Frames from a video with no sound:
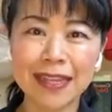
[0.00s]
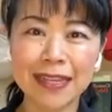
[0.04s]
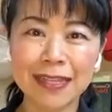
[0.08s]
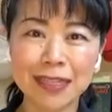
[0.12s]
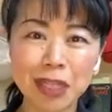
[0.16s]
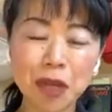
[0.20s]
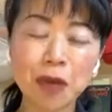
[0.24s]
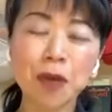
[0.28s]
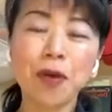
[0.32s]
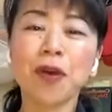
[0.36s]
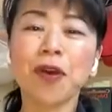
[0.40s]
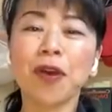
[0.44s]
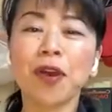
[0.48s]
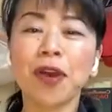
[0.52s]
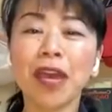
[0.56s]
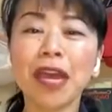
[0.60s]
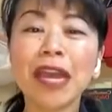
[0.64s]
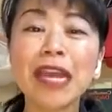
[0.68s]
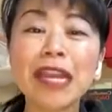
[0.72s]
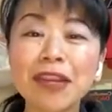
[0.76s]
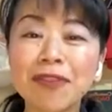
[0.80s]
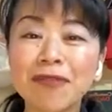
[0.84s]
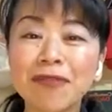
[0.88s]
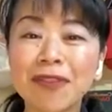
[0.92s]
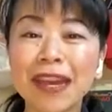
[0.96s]
So
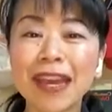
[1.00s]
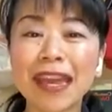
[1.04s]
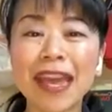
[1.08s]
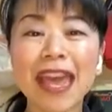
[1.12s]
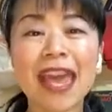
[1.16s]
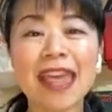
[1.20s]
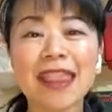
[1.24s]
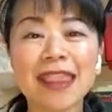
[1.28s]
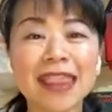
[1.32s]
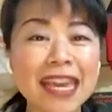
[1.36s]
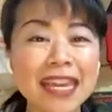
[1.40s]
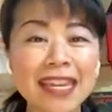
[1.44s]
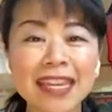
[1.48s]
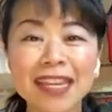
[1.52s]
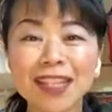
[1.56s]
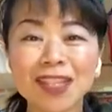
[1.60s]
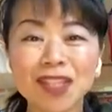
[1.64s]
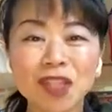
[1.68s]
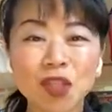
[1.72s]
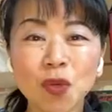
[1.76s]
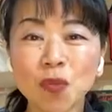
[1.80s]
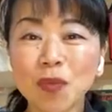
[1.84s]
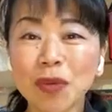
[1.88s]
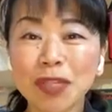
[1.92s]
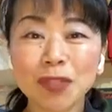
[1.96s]
anyway, thank you
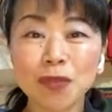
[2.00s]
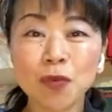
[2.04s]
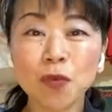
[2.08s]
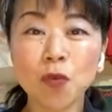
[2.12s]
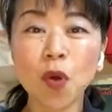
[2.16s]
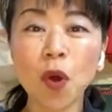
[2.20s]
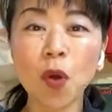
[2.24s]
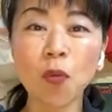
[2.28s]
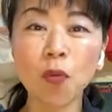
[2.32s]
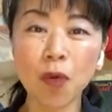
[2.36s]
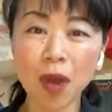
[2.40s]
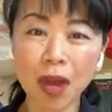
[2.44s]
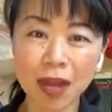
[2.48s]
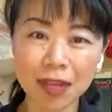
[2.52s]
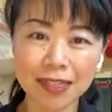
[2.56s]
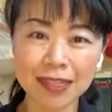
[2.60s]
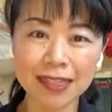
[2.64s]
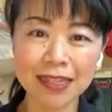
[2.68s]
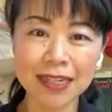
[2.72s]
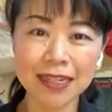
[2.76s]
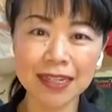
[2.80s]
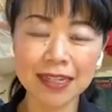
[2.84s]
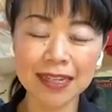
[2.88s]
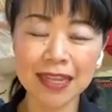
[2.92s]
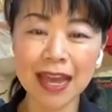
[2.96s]
so much for
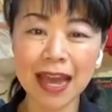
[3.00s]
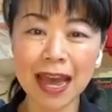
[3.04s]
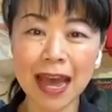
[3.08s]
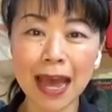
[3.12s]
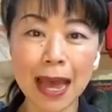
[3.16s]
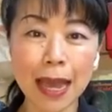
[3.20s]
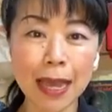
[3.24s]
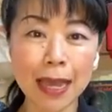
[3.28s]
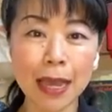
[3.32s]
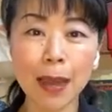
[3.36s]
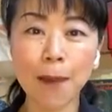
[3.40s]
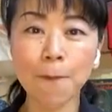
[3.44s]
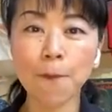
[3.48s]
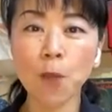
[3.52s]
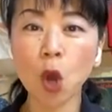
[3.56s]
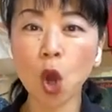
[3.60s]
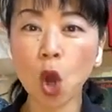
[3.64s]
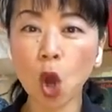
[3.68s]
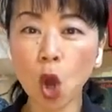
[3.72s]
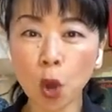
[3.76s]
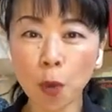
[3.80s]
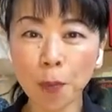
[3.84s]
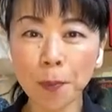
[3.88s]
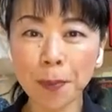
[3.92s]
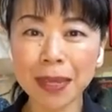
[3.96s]
watching. I am
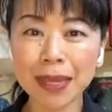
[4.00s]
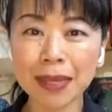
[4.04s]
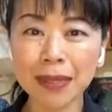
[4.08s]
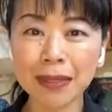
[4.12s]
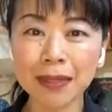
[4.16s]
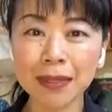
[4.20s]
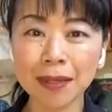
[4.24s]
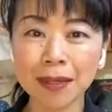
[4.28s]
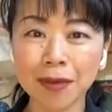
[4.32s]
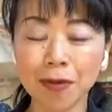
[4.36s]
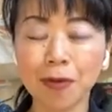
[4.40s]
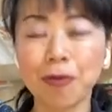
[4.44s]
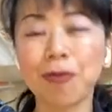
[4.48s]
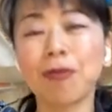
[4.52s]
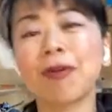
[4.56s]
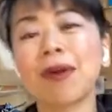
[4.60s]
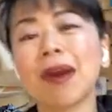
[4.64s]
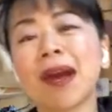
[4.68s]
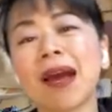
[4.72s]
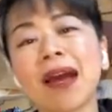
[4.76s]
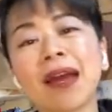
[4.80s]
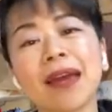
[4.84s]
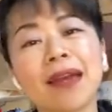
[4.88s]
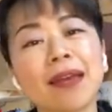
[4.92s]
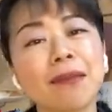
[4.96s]
hoping,
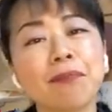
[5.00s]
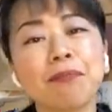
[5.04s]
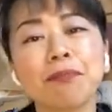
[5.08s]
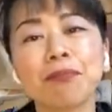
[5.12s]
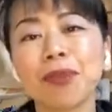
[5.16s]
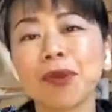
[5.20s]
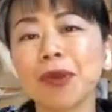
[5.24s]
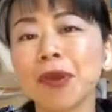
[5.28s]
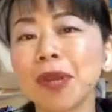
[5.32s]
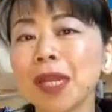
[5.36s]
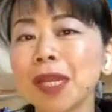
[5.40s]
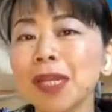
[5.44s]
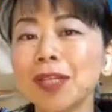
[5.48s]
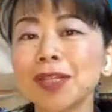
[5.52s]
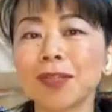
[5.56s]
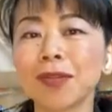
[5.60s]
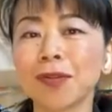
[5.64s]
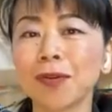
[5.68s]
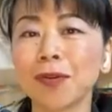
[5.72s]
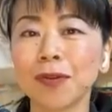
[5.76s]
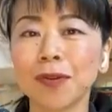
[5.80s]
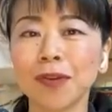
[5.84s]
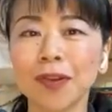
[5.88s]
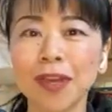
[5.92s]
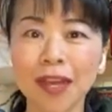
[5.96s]
or I am pretty
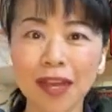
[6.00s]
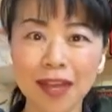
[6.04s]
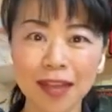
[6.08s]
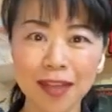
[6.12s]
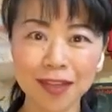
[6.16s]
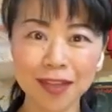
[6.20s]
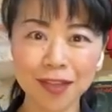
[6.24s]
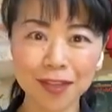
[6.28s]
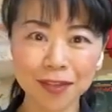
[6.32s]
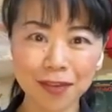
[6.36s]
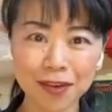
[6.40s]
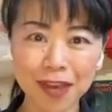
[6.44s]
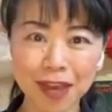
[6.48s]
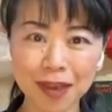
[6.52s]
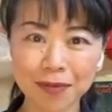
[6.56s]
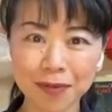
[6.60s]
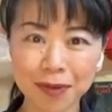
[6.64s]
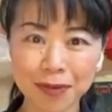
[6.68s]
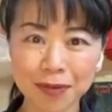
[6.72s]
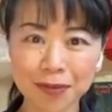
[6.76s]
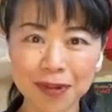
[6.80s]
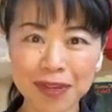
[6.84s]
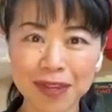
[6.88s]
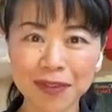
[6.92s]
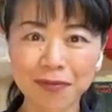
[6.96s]
sure you have a
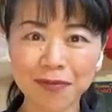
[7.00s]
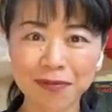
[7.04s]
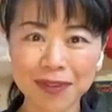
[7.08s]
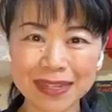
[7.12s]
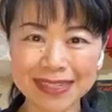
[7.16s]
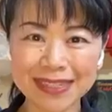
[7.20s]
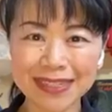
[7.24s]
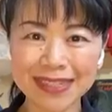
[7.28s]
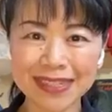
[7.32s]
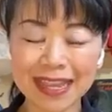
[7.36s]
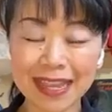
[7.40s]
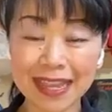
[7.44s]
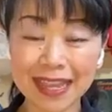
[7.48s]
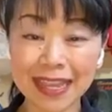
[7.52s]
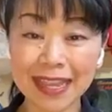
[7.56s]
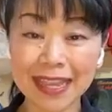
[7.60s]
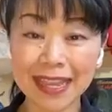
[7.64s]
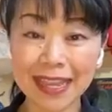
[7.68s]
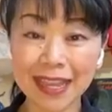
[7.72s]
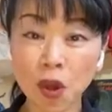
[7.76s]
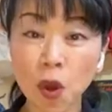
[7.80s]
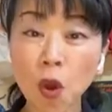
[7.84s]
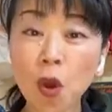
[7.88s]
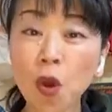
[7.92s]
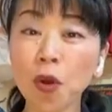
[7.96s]
great Wednesday
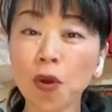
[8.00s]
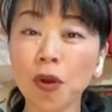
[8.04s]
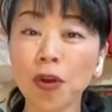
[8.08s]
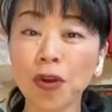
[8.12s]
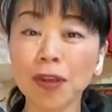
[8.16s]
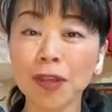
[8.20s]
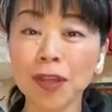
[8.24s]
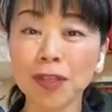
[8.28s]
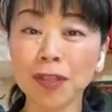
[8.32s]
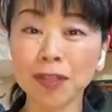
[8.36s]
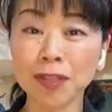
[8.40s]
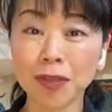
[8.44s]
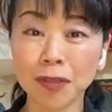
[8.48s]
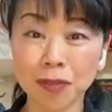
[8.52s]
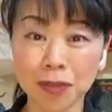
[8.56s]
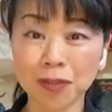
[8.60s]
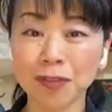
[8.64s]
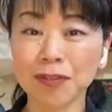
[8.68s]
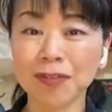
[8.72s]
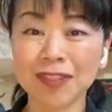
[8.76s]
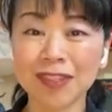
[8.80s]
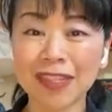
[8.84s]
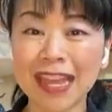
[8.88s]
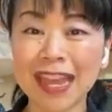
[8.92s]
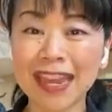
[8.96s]
or
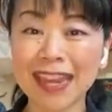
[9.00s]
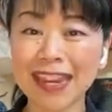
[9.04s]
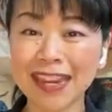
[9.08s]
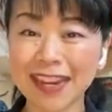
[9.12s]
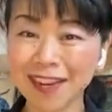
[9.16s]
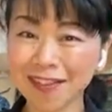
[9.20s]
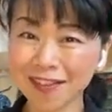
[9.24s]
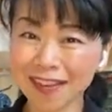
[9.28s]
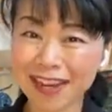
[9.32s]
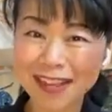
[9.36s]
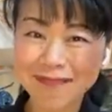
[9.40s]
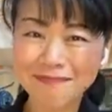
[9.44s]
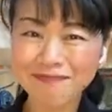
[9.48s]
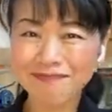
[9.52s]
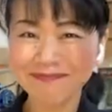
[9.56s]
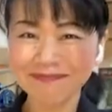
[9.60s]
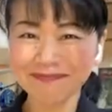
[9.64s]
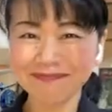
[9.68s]
Thursday. All right.